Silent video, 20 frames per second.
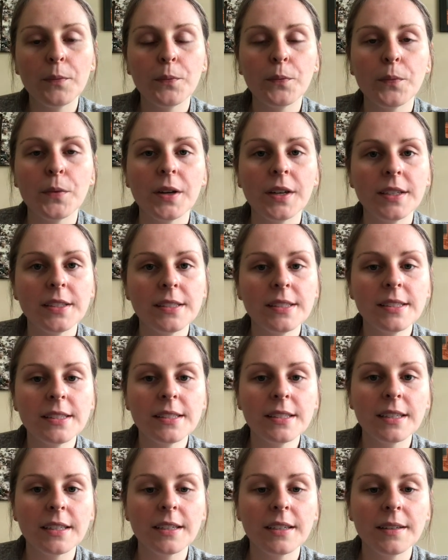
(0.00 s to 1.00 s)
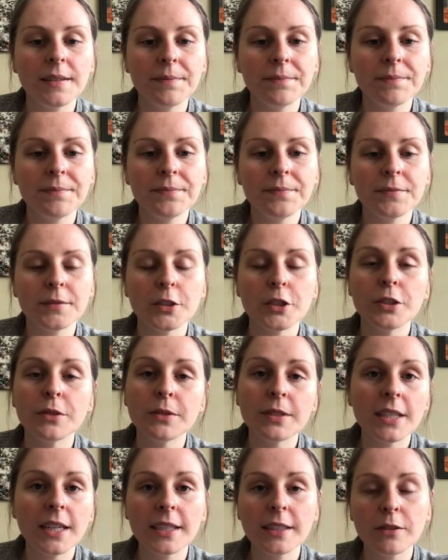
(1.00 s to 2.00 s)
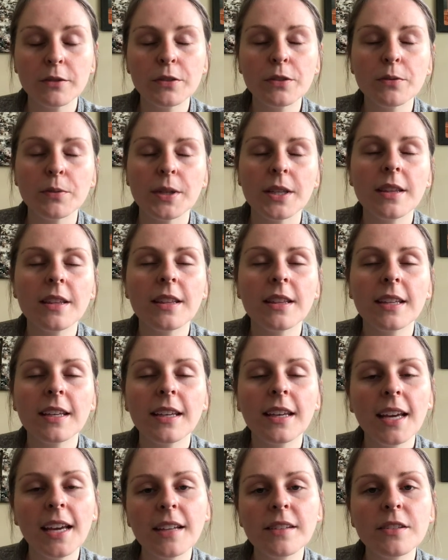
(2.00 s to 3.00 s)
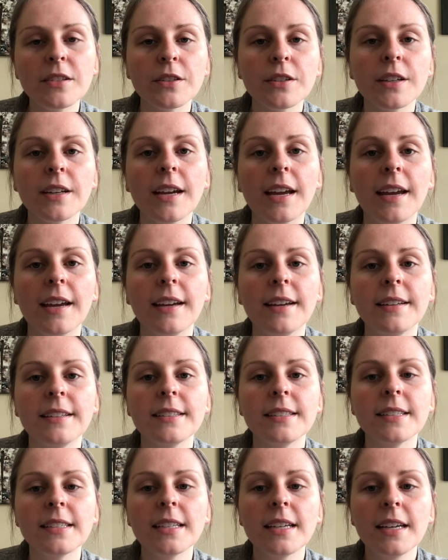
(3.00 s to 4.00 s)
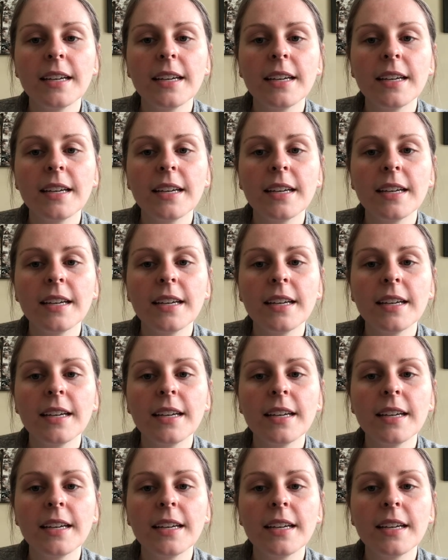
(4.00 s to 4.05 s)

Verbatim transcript: was, um, or she was diagnosed with cancer and